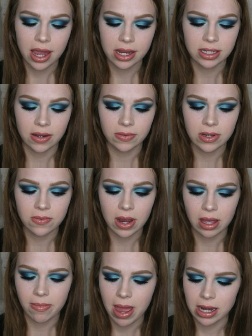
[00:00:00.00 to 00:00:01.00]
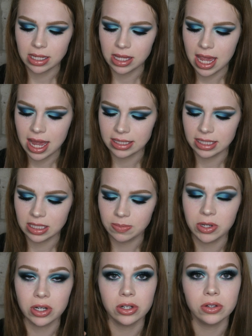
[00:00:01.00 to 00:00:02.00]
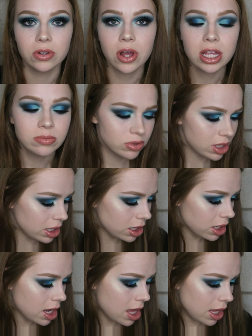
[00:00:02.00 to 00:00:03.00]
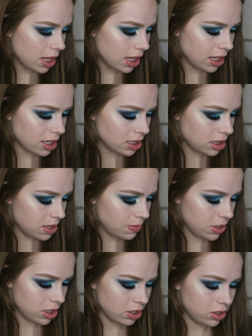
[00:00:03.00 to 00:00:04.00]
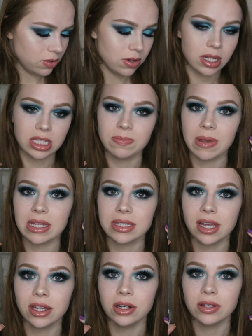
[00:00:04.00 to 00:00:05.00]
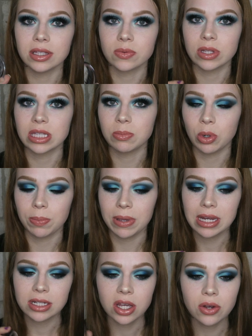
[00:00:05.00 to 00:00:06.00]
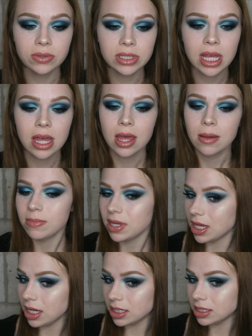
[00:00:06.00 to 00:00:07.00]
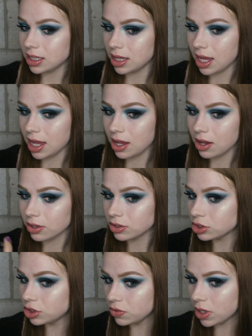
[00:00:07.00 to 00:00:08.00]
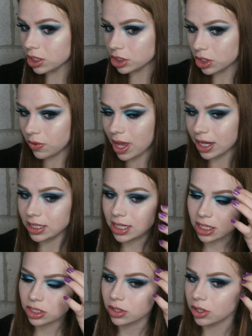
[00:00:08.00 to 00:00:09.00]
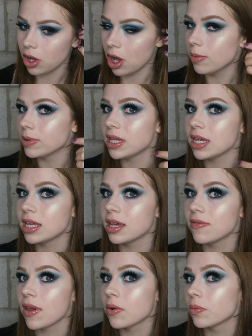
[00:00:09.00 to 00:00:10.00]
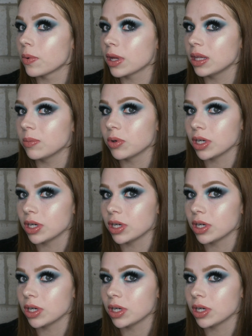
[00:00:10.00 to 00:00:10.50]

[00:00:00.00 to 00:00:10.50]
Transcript: I definitely recommend the Essence Pure Nude Cosmolighter and the Pure Nude Space lighter. This one's more pink toned because they do not show any texture at all, but they give a really